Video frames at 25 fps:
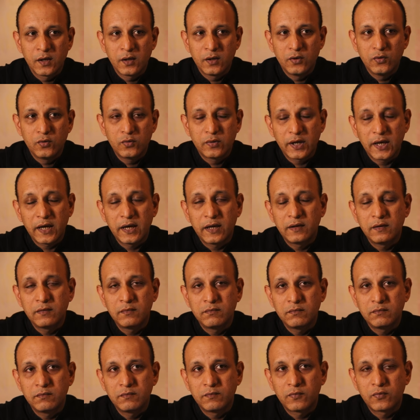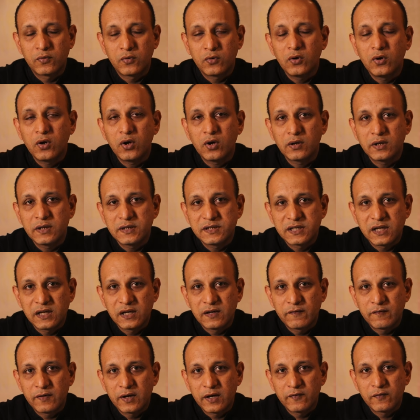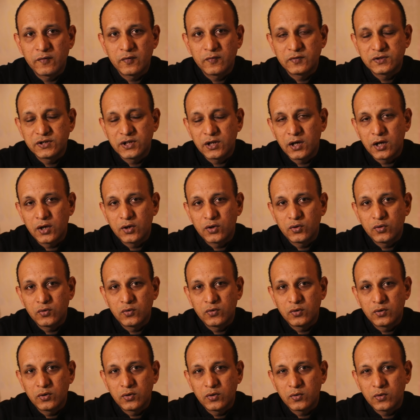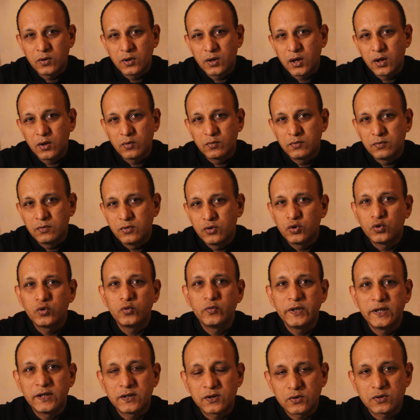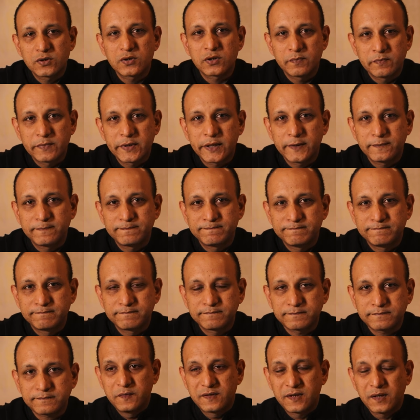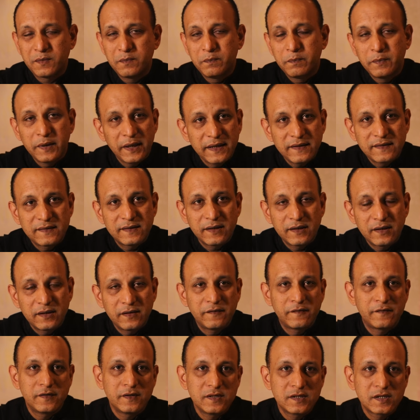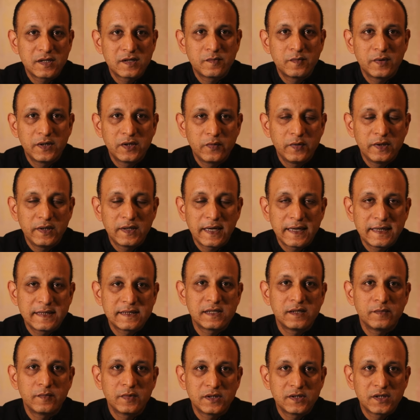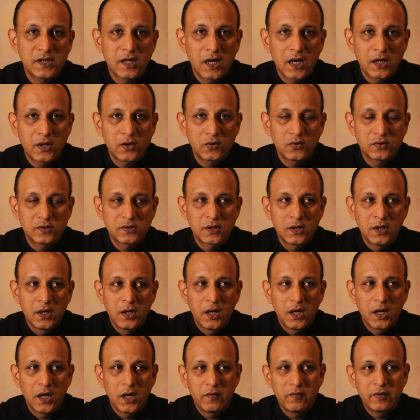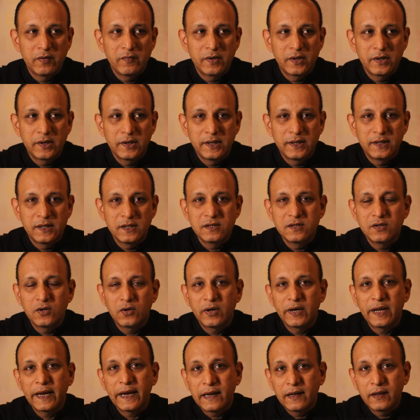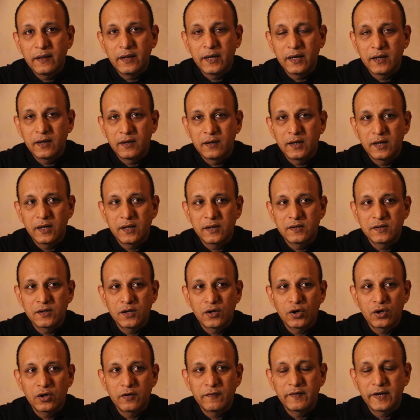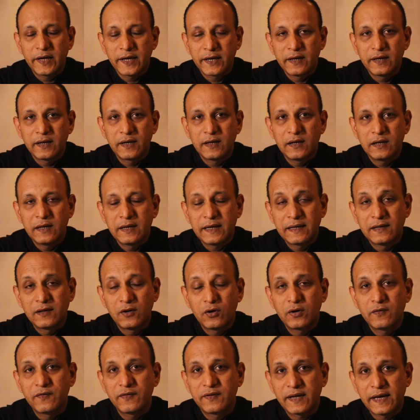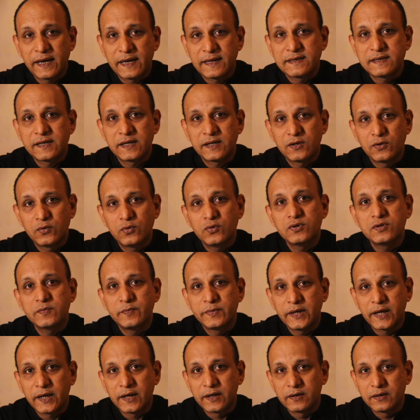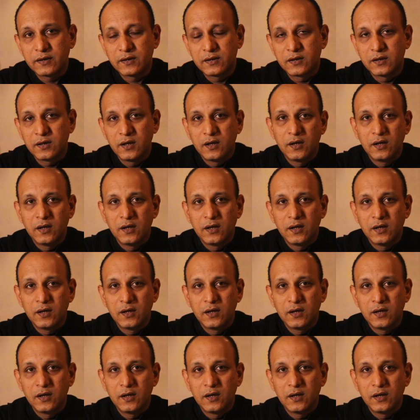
You can prolong the shelf life of a gelato to around 2 weeks or something. Some basic differences between ice cream and gelatos. However, it does not end there. There is a lot of technical and a lot of science that goes behind it.